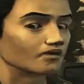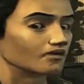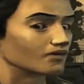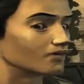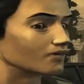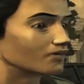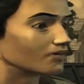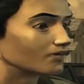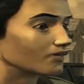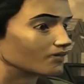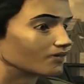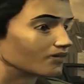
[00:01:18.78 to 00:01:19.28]
Yeah.
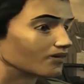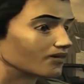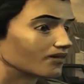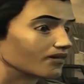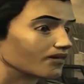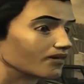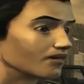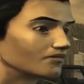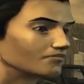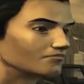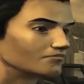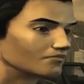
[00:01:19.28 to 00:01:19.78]

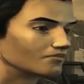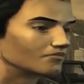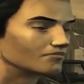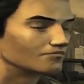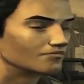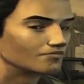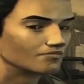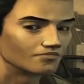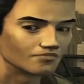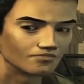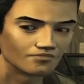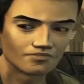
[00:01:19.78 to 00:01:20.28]
He's
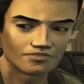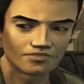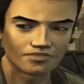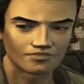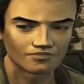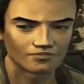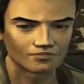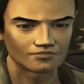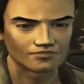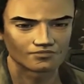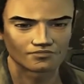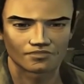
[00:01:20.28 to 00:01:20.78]
limping like a
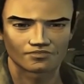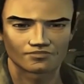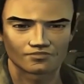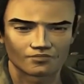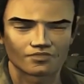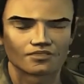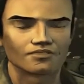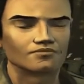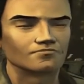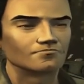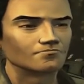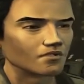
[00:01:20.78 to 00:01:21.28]
zombie
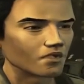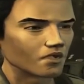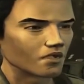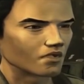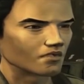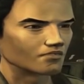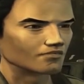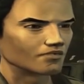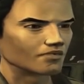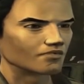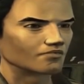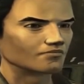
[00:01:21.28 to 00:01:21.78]
too. I know,
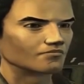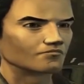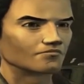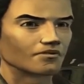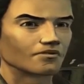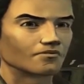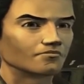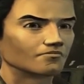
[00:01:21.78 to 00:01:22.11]
it's not helping.